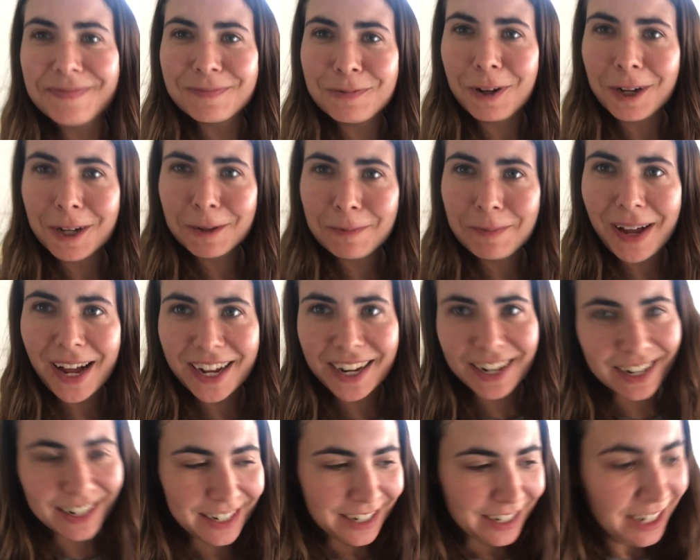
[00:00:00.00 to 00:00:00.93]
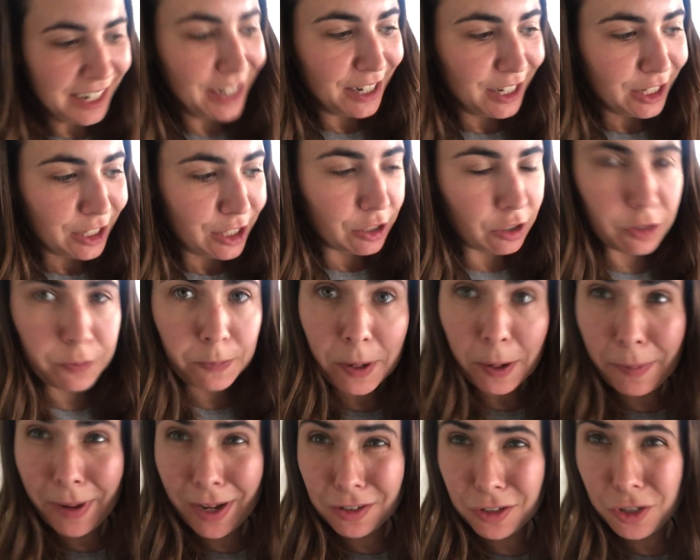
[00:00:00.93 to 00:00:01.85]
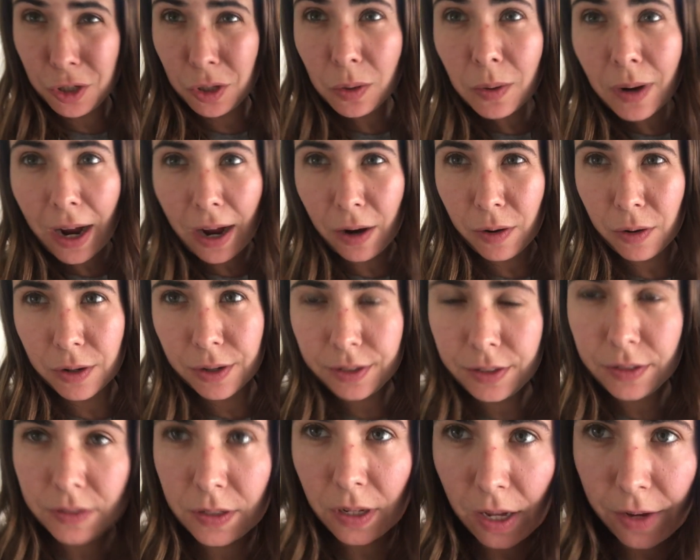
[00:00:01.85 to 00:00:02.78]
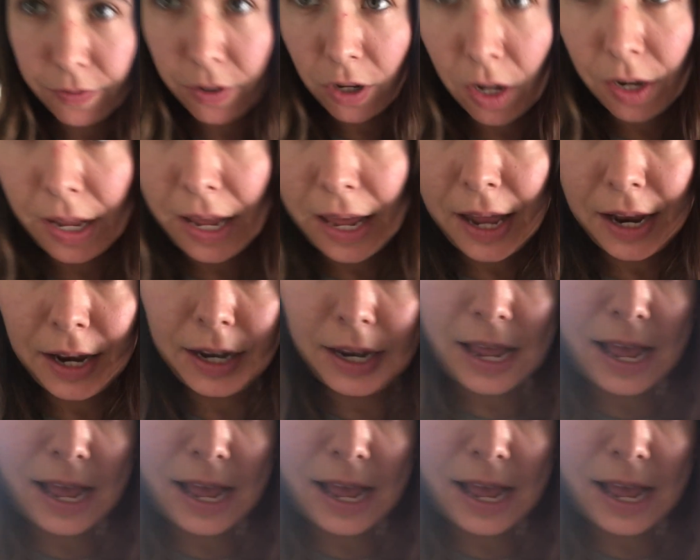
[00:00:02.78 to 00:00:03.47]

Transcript: Welcome back. So it's been about 2 hours. I've gone ahead and